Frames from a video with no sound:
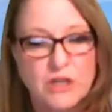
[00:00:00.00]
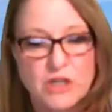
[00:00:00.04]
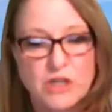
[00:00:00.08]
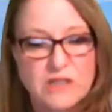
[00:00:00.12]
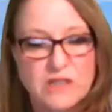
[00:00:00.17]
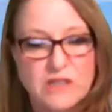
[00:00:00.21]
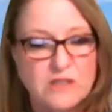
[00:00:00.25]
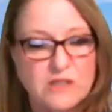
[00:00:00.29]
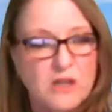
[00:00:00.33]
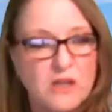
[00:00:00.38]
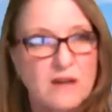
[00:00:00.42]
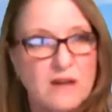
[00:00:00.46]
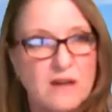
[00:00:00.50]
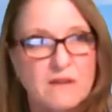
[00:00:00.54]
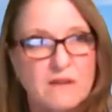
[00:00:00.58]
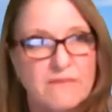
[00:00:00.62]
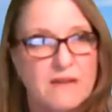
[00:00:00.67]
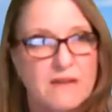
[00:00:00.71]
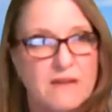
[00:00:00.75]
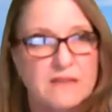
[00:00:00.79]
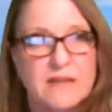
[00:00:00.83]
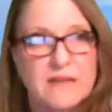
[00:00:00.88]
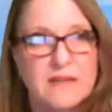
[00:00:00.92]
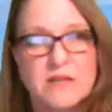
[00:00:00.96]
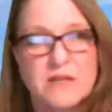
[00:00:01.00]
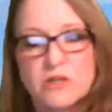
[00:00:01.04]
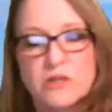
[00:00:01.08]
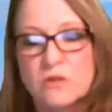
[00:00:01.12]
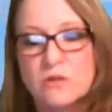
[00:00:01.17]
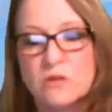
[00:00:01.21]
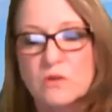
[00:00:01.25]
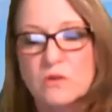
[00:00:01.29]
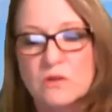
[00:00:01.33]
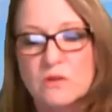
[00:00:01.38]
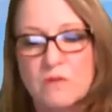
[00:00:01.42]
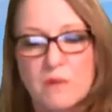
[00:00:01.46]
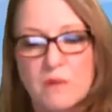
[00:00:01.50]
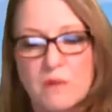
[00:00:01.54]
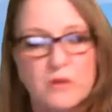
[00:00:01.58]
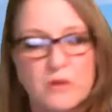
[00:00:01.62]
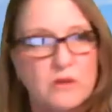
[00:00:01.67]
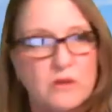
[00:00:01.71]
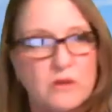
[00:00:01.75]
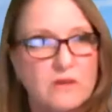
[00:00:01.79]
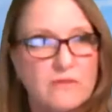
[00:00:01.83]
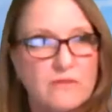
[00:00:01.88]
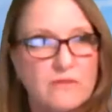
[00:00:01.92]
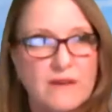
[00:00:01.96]
She started a foundation called the Robin
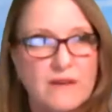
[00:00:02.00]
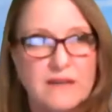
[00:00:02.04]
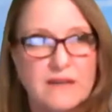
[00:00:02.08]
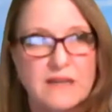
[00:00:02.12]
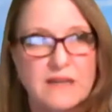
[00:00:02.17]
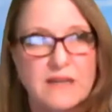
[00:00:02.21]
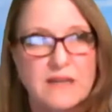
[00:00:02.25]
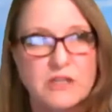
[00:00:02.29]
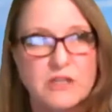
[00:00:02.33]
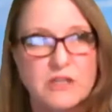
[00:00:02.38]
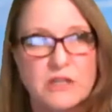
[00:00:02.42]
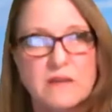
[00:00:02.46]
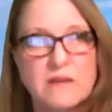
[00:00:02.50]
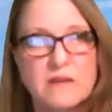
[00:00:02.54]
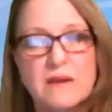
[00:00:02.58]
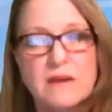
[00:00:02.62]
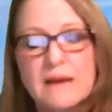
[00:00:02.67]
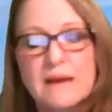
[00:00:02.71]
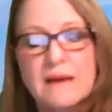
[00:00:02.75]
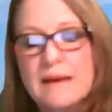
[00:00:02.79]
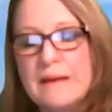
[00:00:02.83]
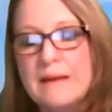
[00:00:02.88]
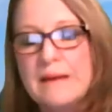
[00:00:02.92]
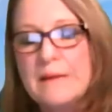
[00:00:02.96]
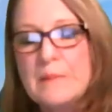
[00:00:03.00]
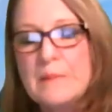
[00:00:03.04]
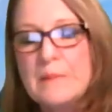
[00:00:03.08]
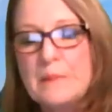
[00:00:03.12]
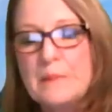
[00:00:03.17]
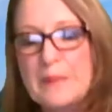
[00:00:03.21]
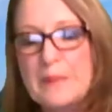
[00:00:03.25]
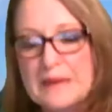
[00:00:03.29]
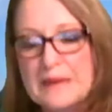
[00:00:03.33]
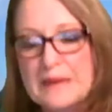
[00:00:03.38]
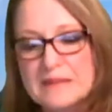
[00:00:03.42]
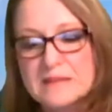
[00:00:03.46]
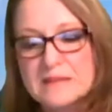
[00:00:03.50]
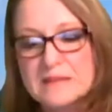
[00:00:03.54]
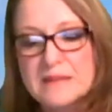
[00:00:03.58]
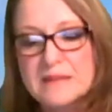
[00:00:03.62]
Hood Foundation. But